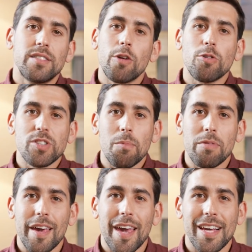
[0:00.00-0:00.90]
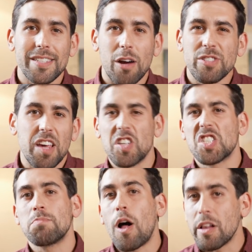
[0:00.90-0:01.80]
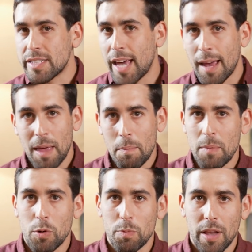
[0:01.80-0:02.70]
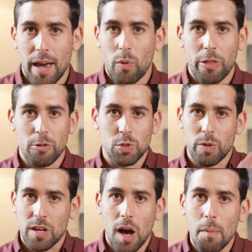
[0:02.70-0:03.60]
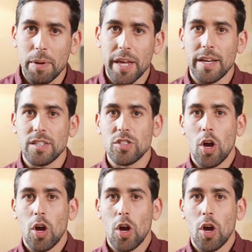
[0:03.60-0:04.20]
Zero-sum thinking is, I would say, the smallest game that people play, whether it's with companies